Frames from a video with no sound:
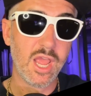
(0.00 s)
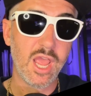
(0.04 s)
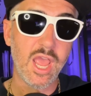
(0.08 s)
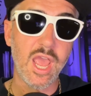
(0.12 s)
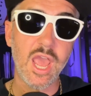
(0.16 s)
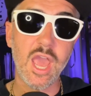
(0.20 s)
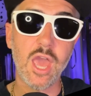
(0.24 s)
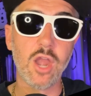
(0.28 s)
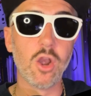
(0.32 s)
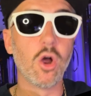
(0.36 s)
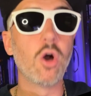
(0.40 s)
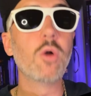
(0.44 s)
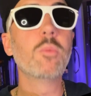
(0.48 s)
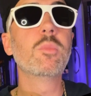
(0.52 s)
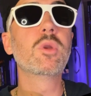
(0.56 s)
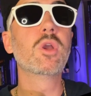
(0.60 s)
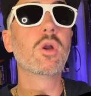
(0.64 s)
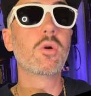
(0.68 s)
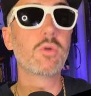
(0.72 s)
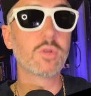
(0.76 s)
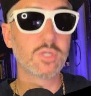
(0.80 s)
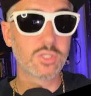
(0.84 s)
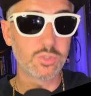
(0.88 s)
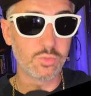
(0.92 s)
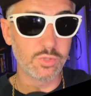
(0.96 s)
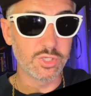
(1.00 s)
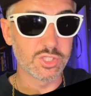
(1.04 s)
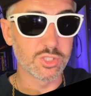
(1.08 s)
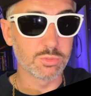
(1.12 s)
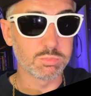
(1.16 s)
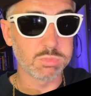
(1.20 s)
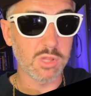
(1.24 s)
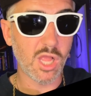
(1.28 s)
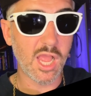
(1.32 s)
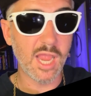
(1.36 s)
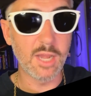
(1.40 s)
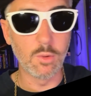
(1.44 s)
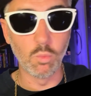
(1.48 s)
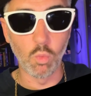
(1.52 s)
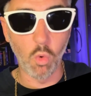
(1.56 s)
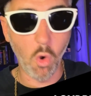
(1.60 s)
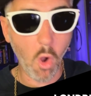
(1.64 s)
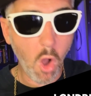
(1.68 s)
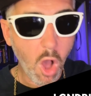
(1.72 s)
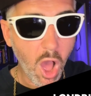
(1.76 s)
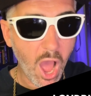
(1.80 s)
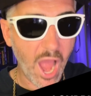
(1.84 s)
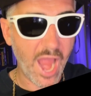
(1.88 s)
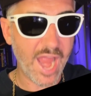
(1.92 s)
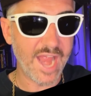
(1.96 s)
And I'm going to explain
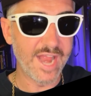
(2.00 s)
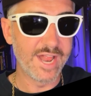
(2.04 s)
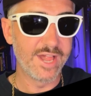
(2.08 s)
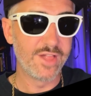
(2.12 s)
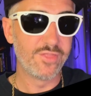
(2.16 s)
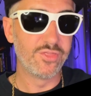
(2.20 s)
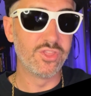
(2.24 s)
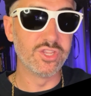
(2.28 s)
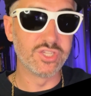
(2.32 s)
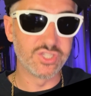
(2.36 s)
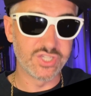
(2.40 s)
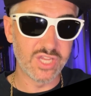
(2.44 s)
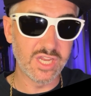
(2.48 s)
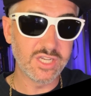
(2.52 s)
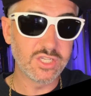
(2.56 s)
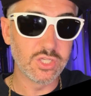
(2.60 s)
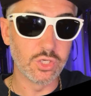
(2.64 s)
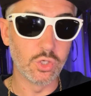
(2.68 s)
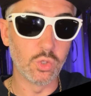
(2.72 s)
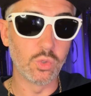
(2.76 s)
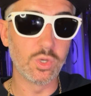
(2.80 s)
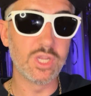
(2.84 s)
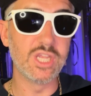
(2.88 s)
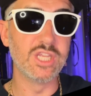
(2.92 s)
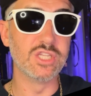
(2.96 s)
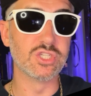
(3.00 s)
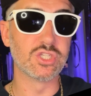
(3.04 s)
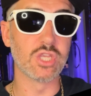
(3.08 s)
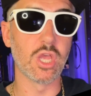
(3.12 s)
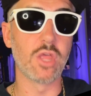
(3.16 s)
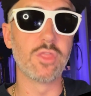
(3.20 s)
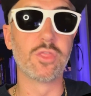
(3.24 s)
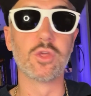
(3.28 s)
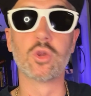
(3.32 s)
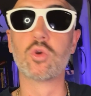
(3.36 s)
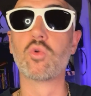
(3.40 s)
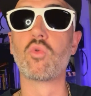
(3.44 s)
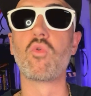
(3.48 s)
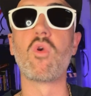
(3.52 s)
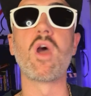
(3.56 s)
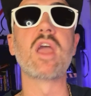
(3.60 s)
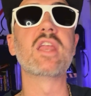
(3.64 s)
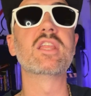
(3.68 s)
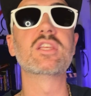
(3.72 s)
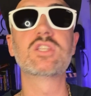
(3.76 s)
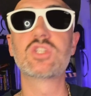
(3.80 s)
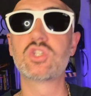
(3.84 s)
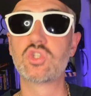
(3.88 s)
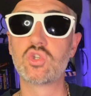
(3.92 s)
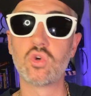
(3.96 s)
why The Sentinel is the
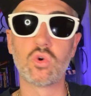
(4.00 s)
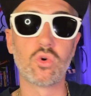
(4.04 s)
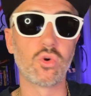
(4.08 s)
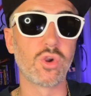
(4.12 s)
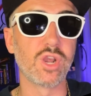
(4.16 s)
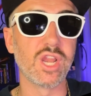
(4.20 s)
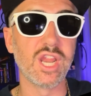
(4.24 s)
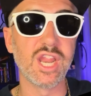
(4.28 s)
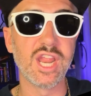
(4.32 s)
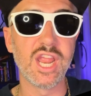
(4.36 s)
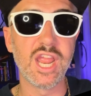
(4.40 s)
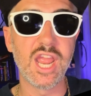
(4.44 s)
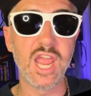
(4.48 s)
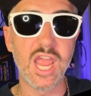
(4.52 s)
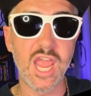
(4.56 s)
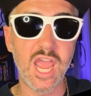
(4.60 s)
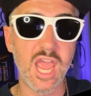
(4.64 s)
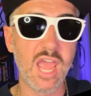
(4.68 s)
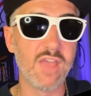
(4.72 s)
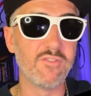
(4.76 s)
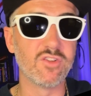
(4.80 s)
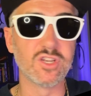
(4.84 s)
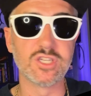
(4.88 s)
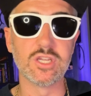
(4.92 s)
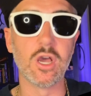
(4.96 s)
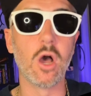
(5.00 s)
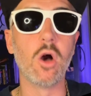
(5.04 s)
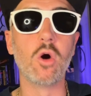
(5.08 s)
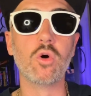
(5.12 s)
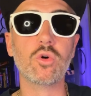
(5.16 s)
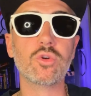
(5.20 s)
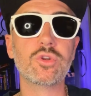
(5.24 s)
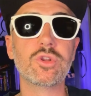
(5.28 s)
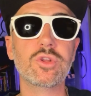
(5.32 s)
greatest story ever told